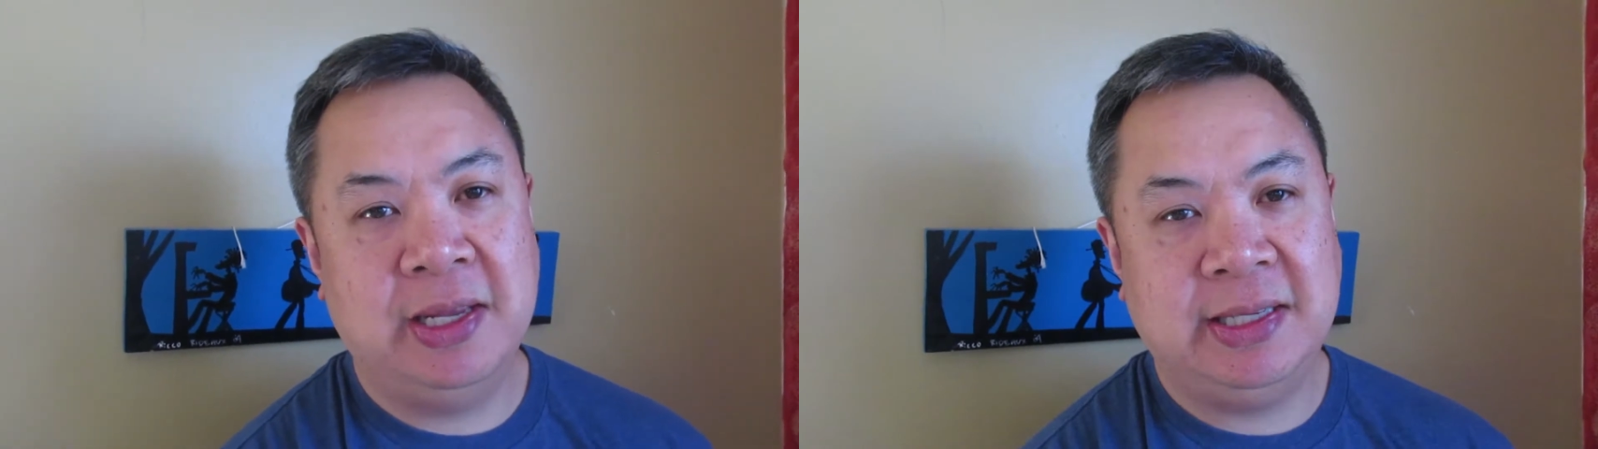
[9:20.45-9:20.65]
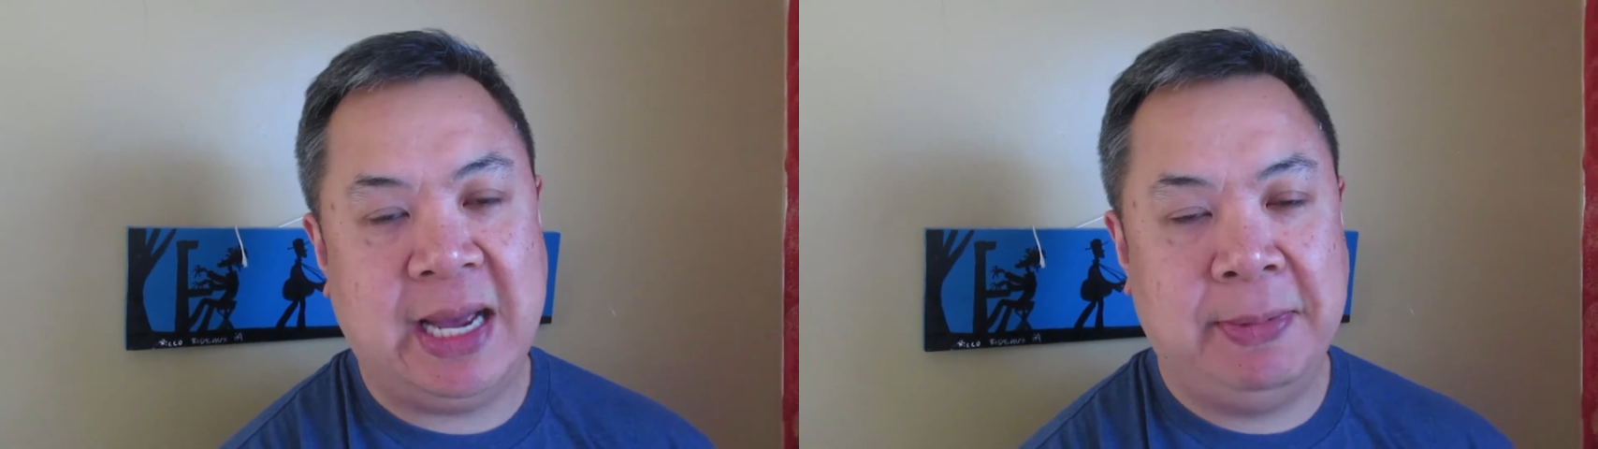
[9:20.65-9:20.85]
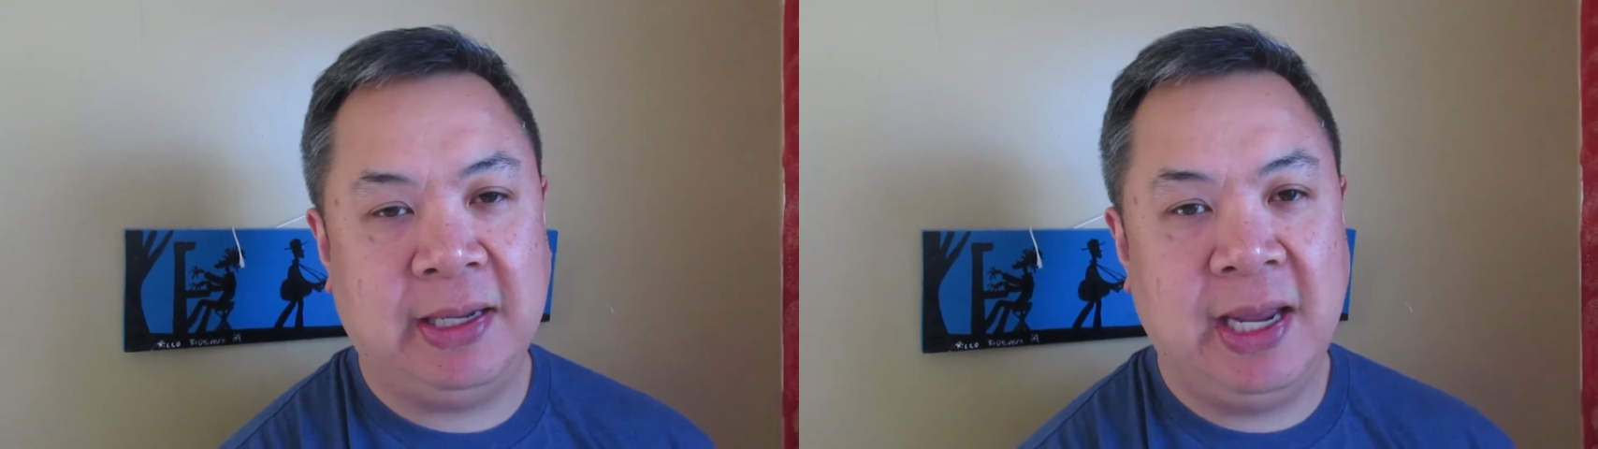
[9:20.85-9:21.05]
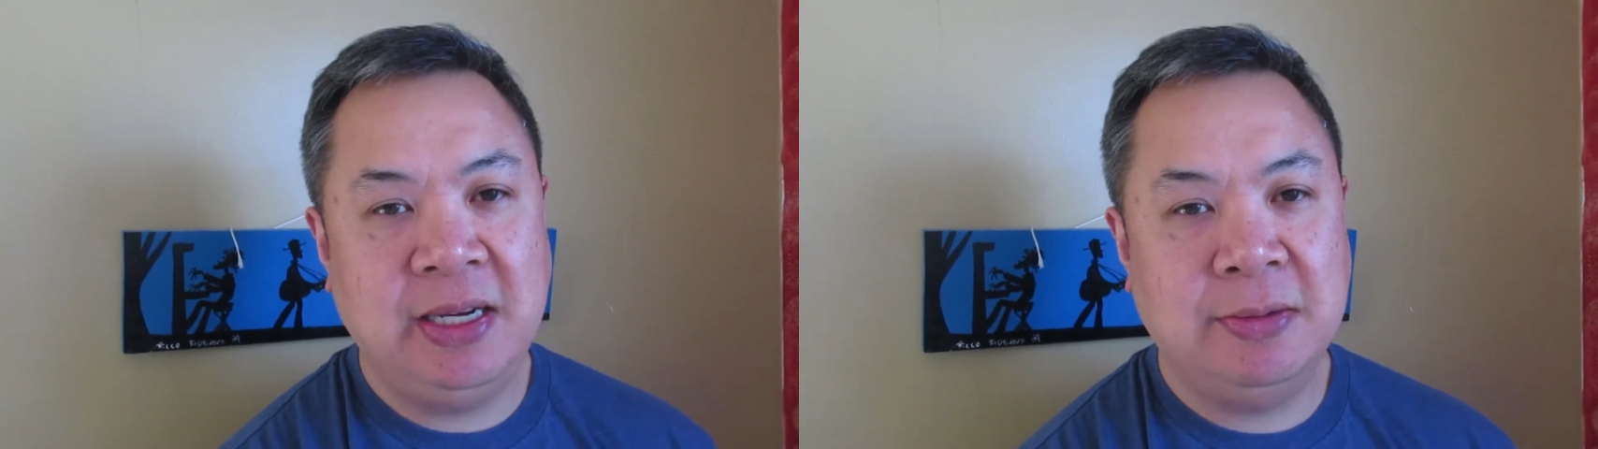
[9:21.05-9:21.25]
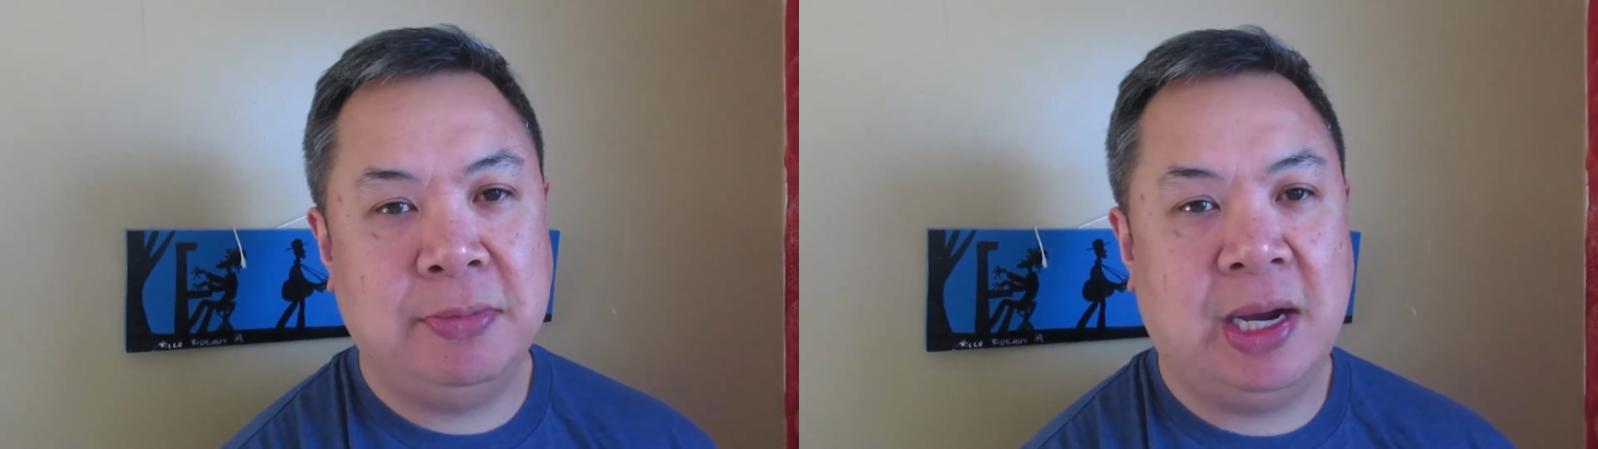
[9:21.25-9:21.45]
this
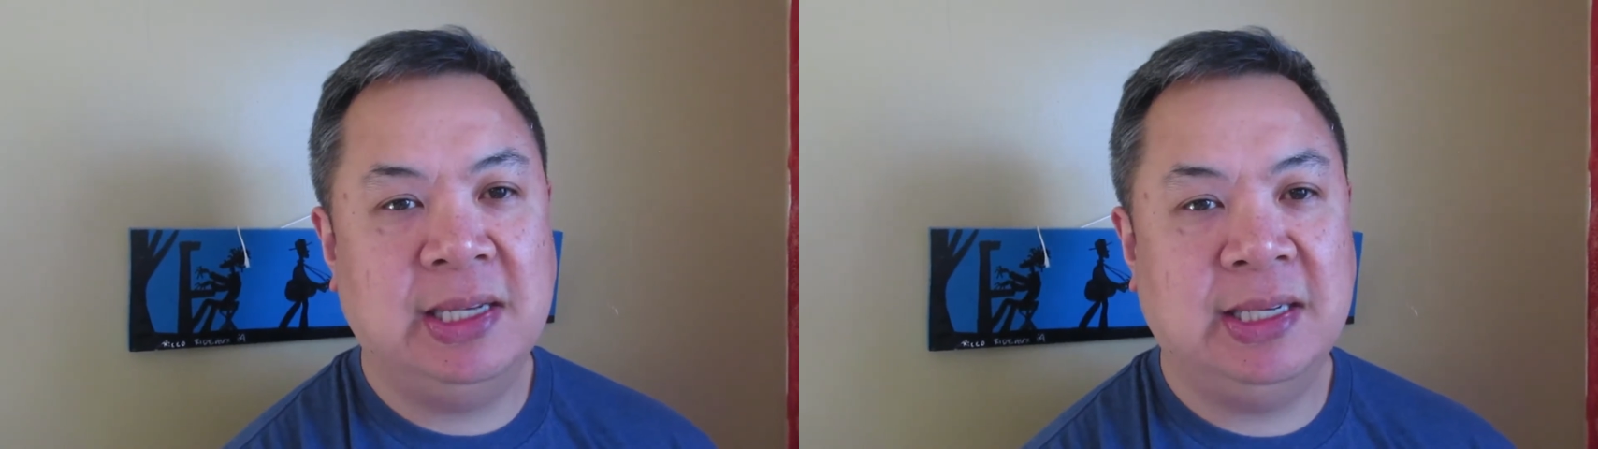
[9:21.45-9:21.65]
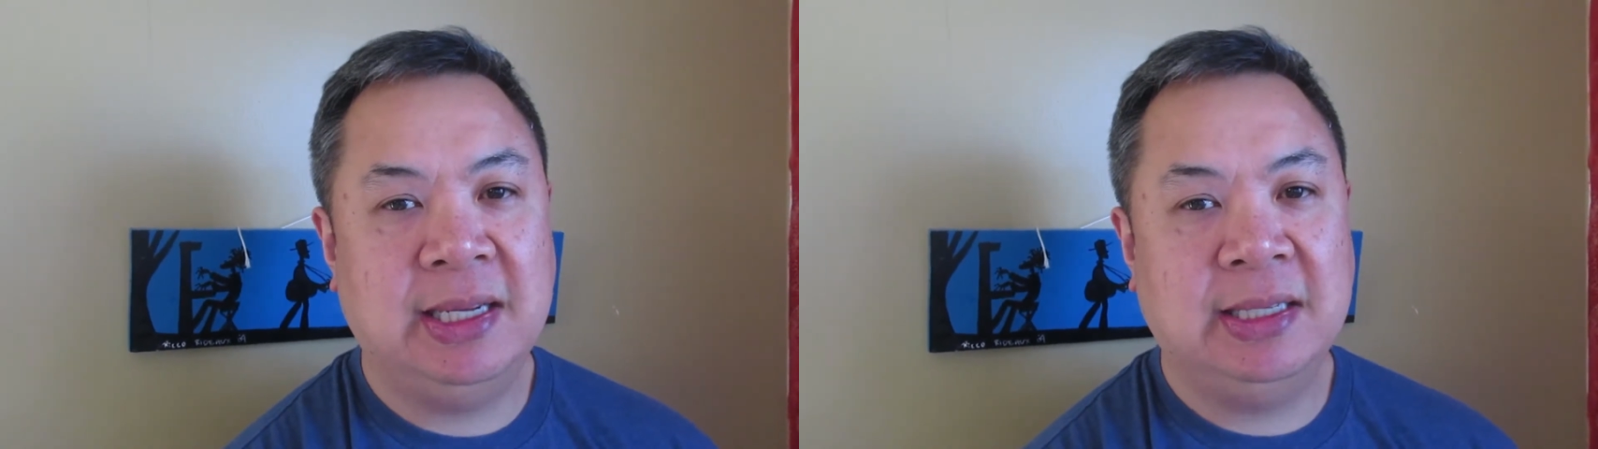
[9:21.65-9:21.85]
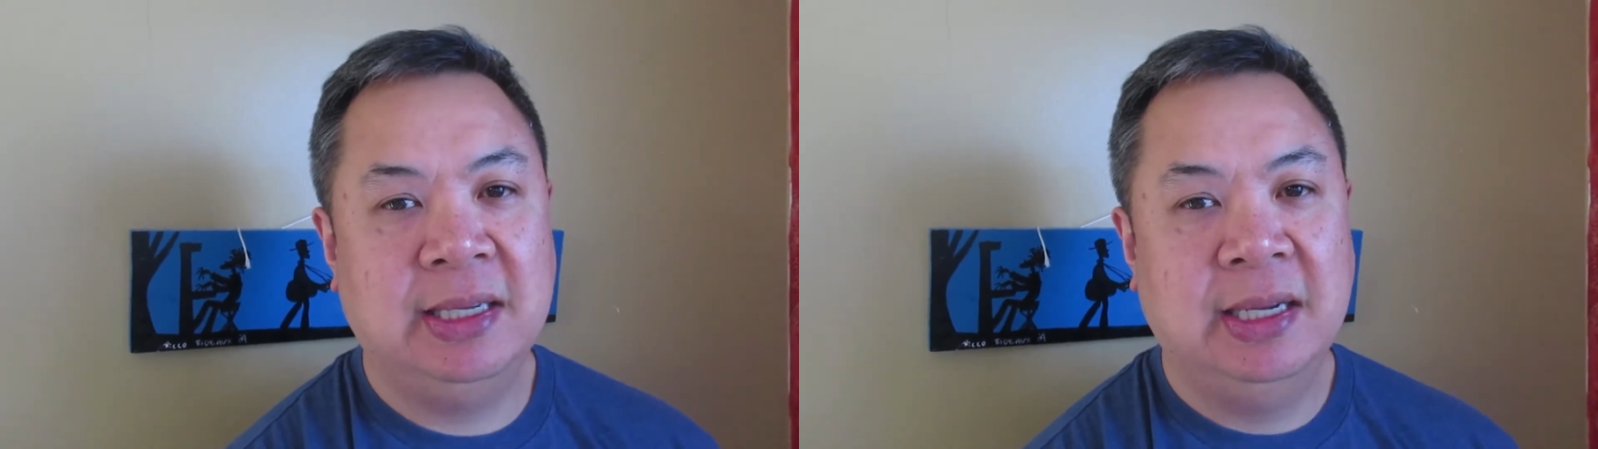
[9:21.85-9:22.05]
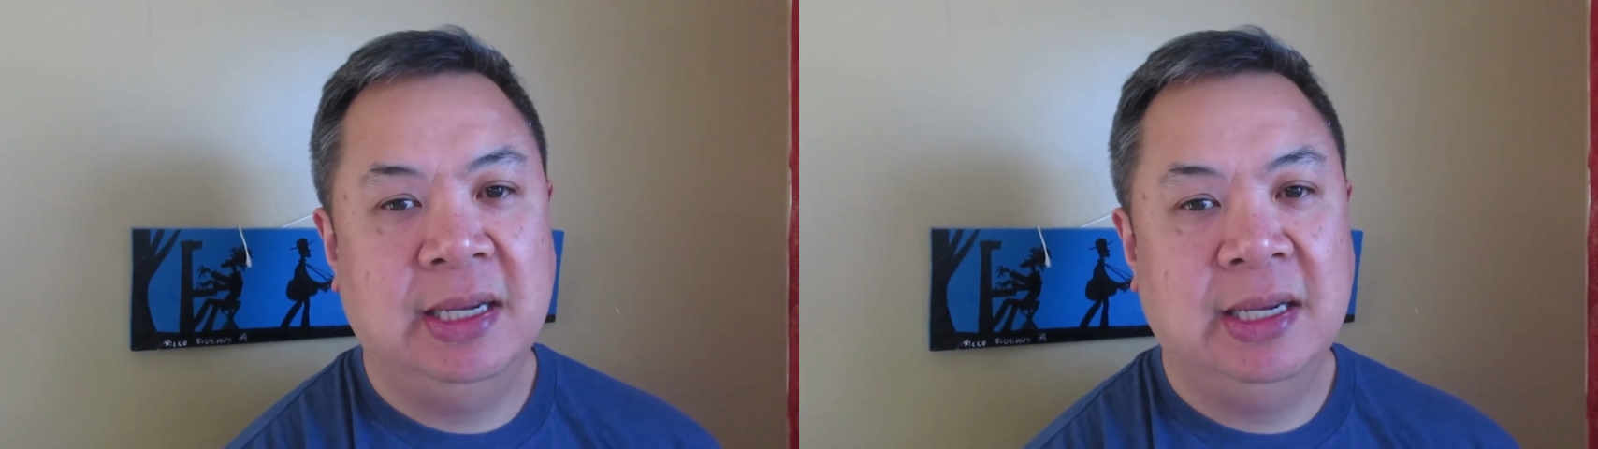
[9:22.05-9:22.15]
application process,